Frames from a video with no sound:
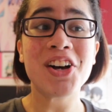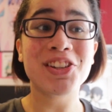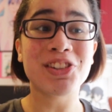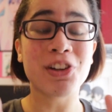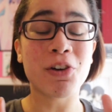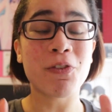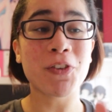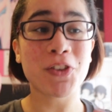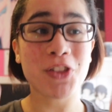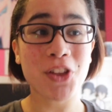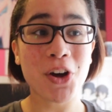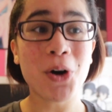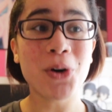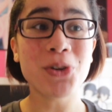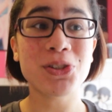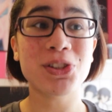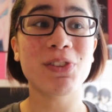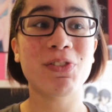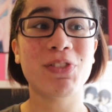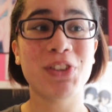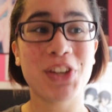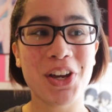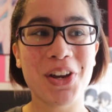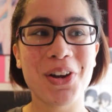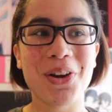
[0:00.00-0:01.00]
So for those
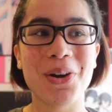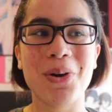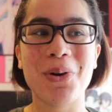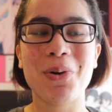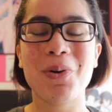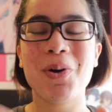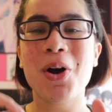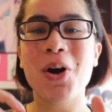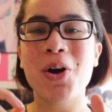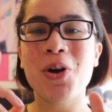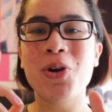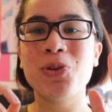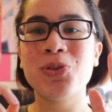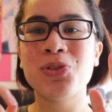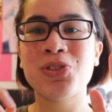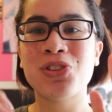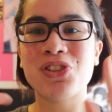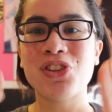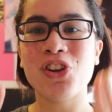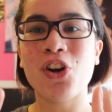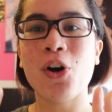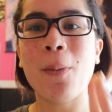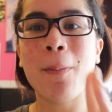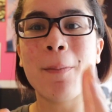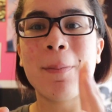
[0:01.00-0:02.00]
of you who
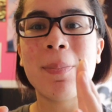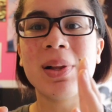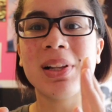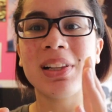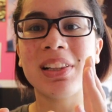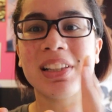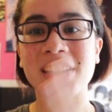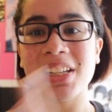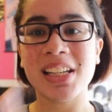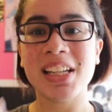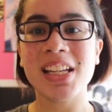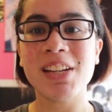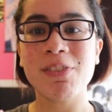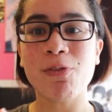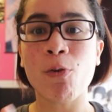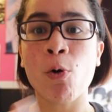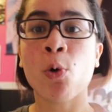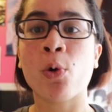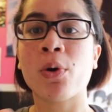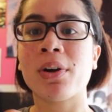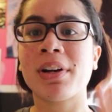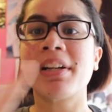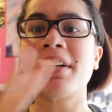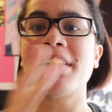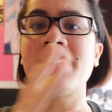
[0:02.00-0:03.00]
still believe
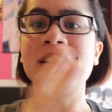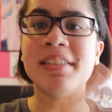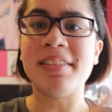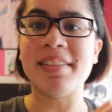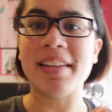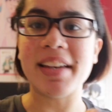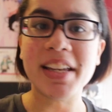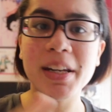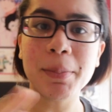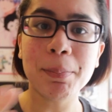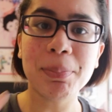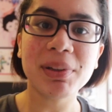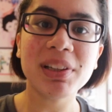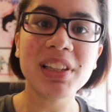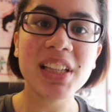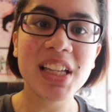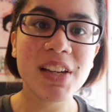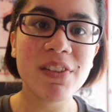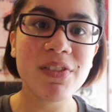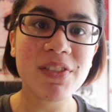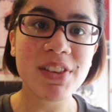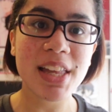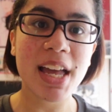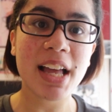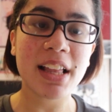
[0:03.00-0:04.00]
or did
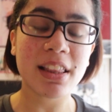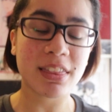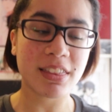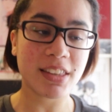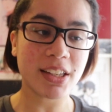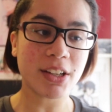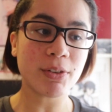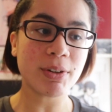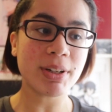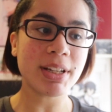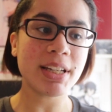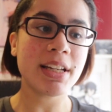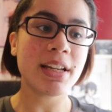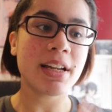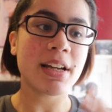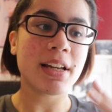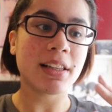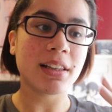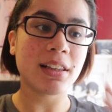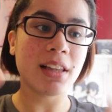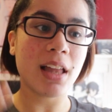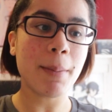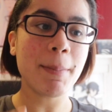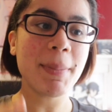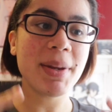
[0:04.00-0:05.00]
believe in that theory,
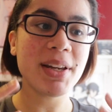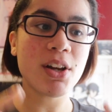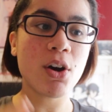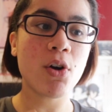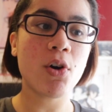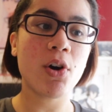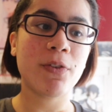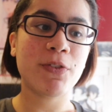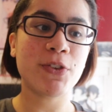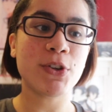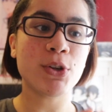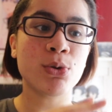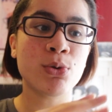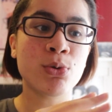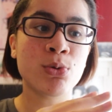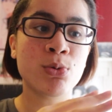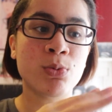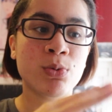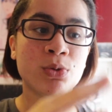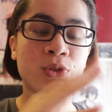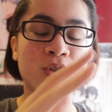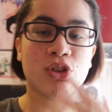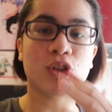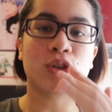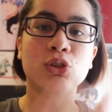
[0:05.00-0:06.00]
let me know if
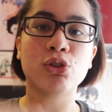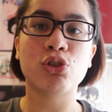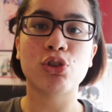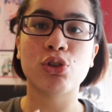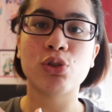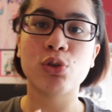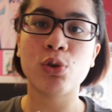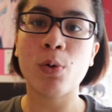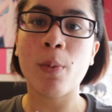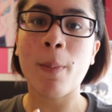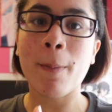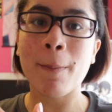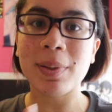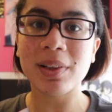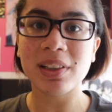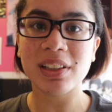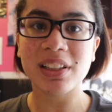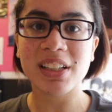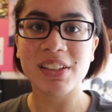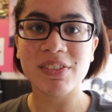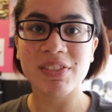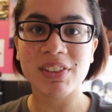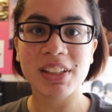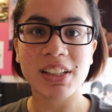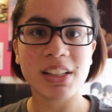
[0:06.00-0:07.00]
you still do
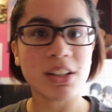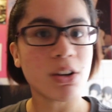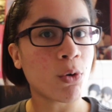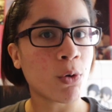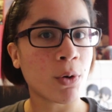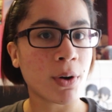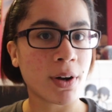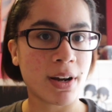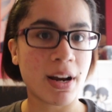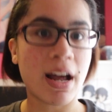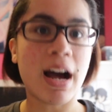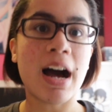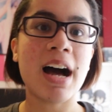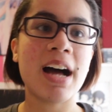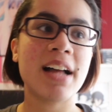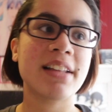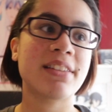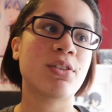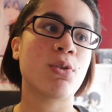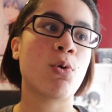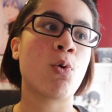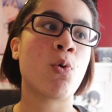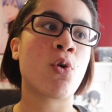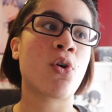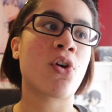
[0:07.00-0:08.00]
believe in it or
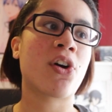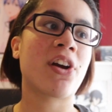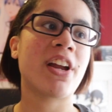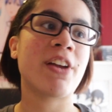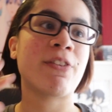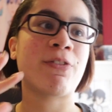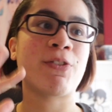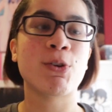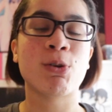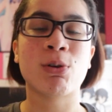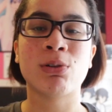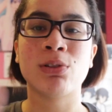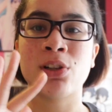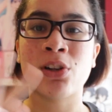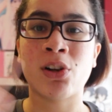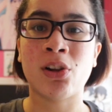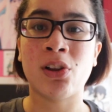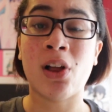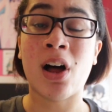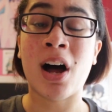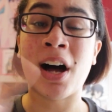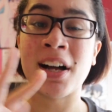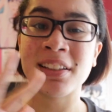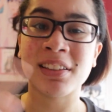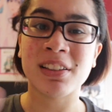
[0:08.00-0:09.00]
not, or if you're a
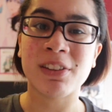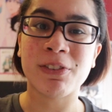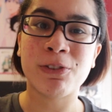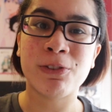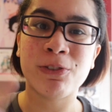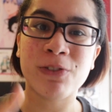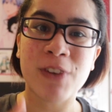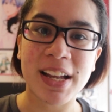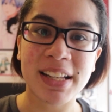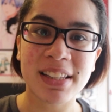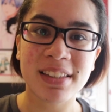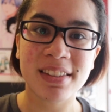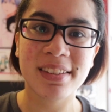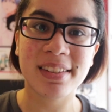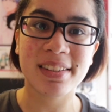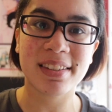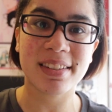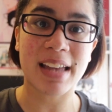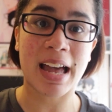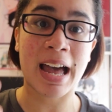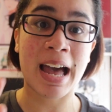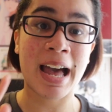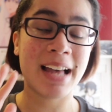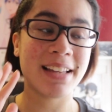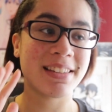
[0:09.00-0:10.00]
little on the
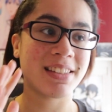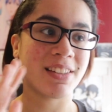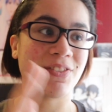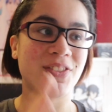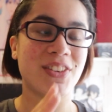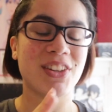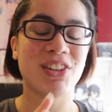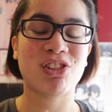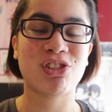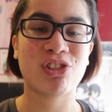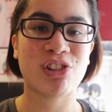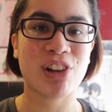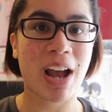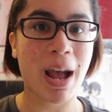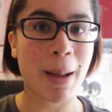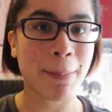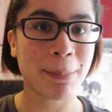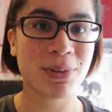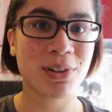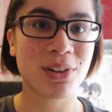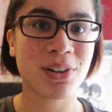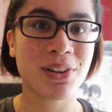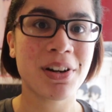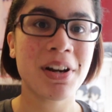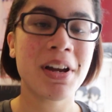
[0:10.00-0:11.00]
fence as of this
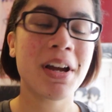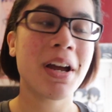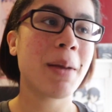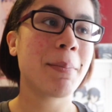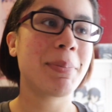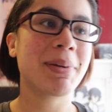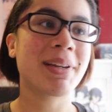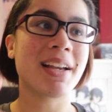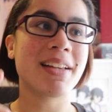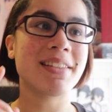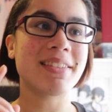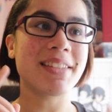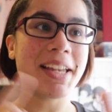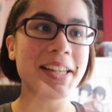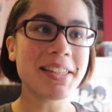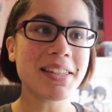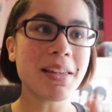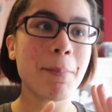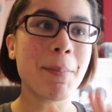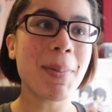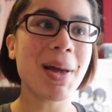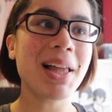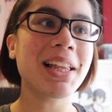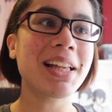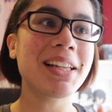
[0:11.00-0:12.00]
chapter because
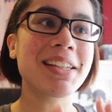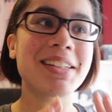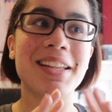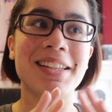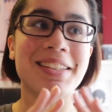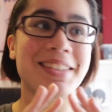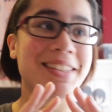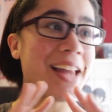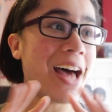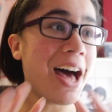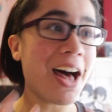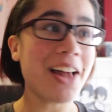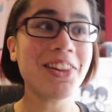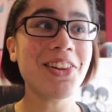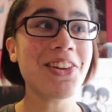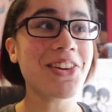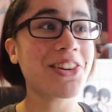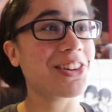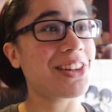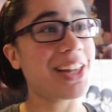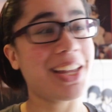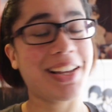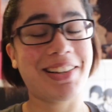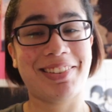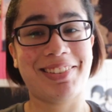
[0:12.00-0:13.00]
Isabella does not
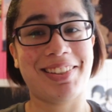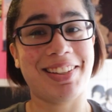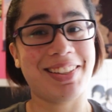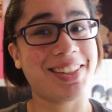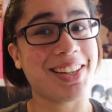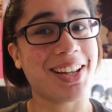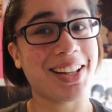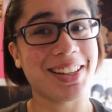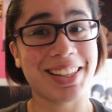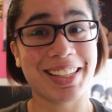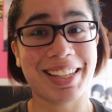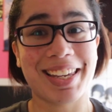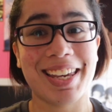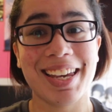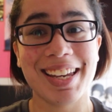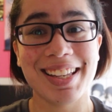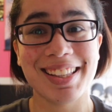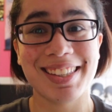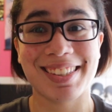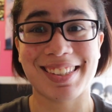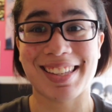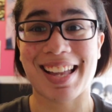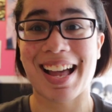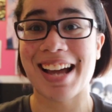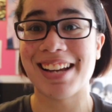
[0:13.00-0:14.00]
look like she's on the
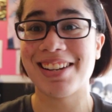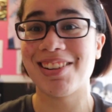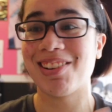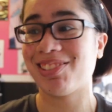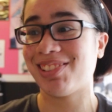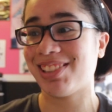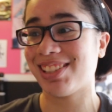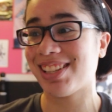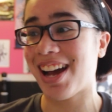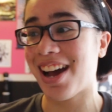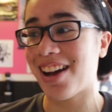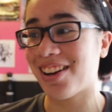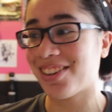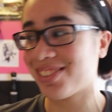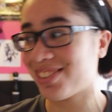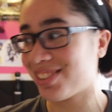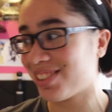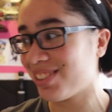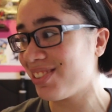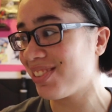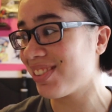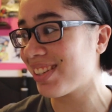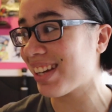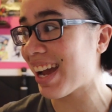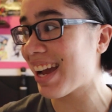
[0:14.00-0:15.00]
kid's side. No, she's got her
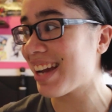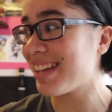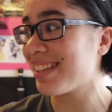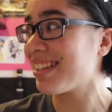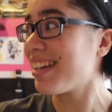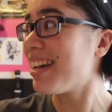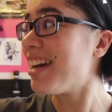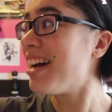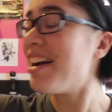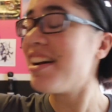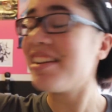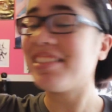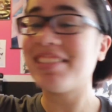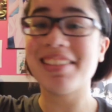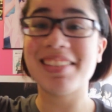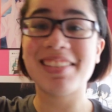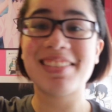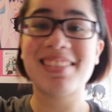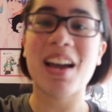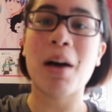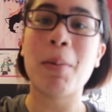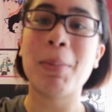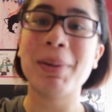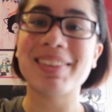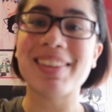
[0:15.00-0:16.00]
suitcase. She's
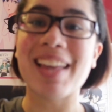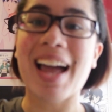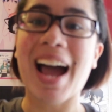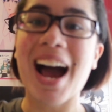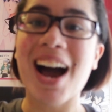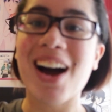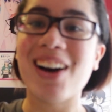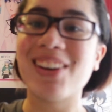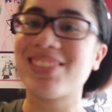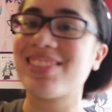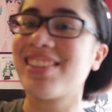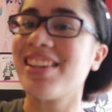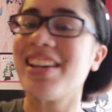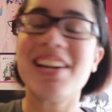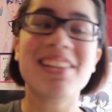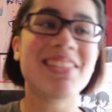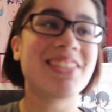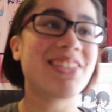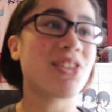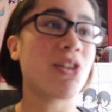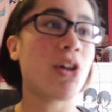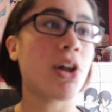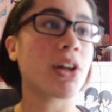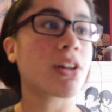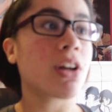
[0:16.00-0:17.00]
done with the house.
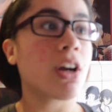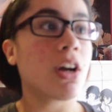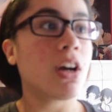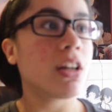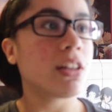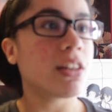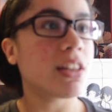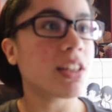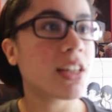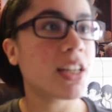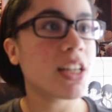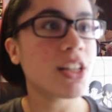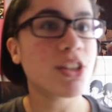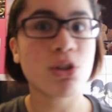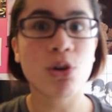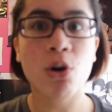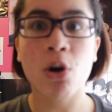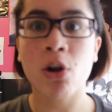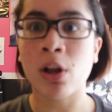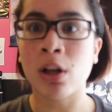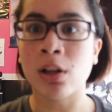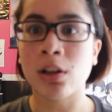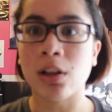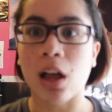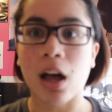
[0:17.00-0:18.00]
She's like, the kids are
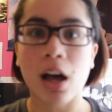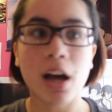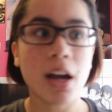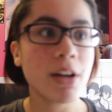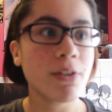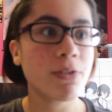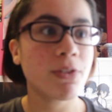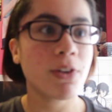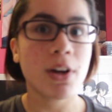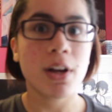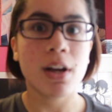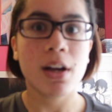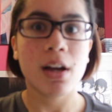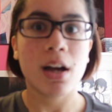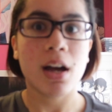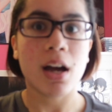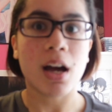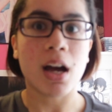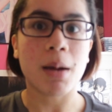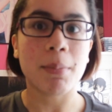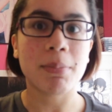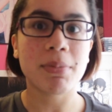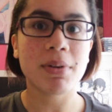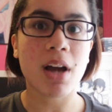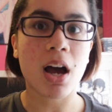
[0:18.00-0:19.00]
all alive?
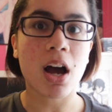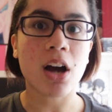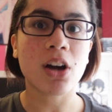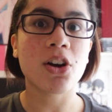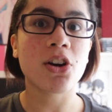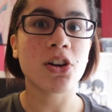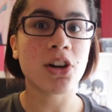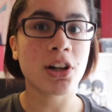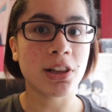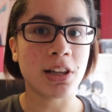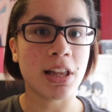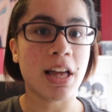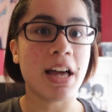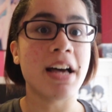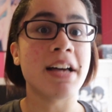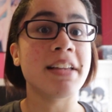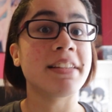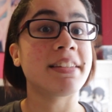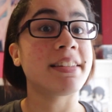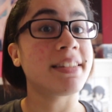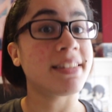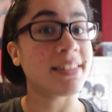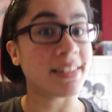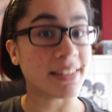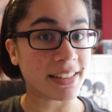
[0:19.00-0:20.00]
I'm not gonna let
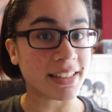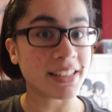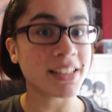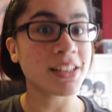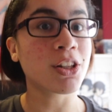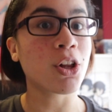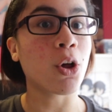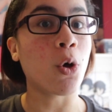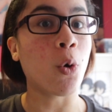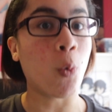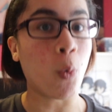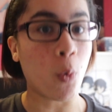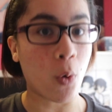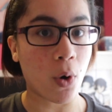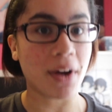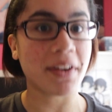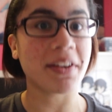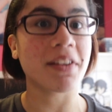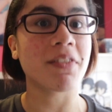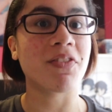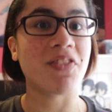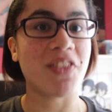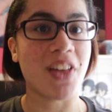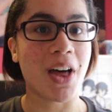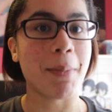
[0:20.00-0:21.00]
a single
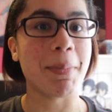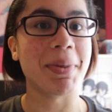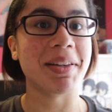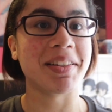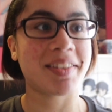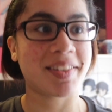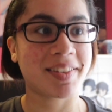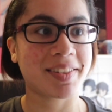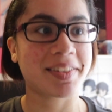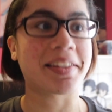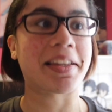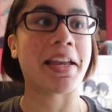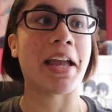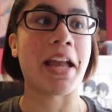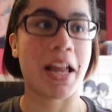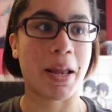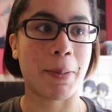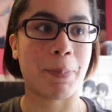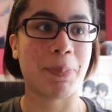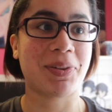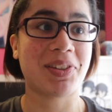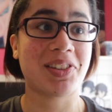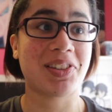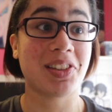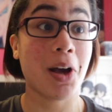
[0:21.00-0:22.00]
one of them
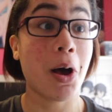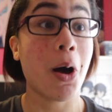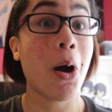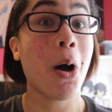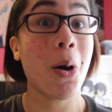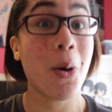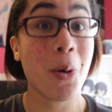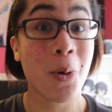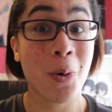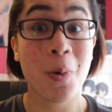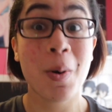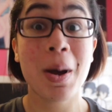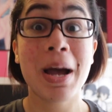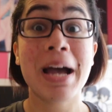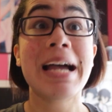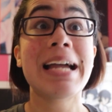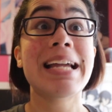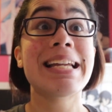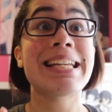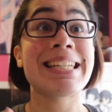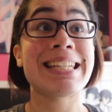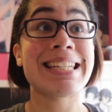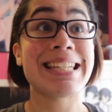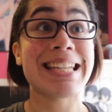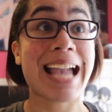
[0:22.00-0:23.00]
escape. So
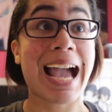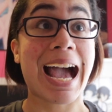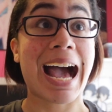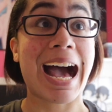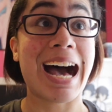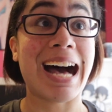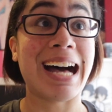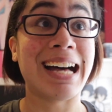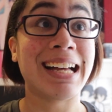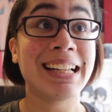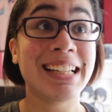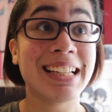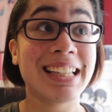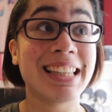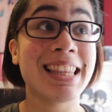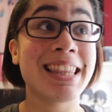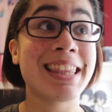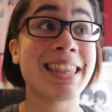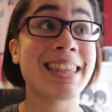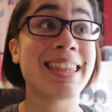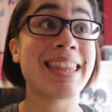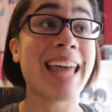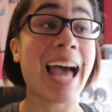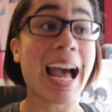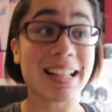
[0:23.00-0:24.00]
yeah,
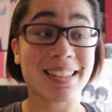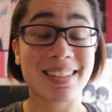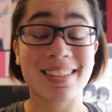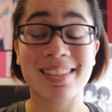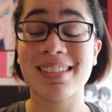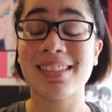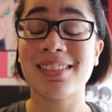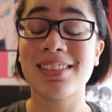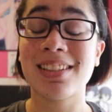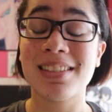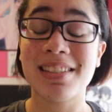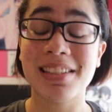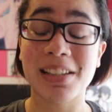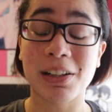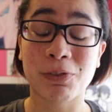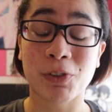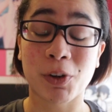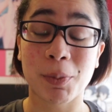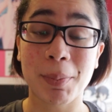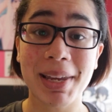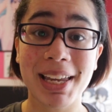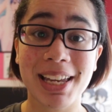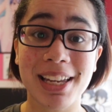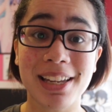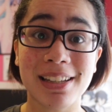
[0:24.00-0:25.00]
that sealed the deal
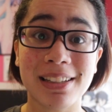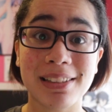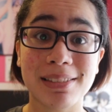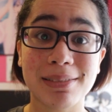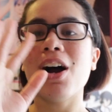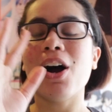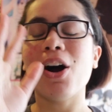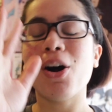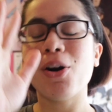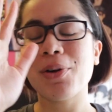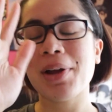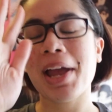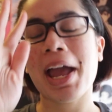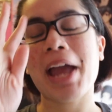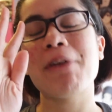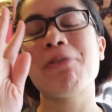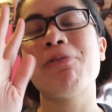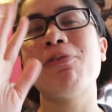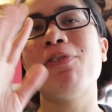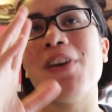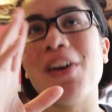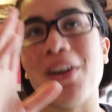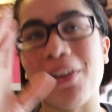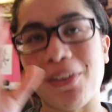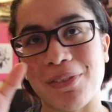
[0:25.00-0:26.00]
for me. Okay,
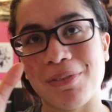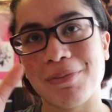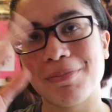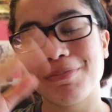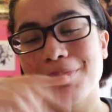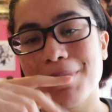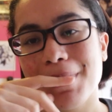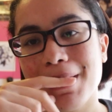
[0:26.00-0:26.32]
Phil.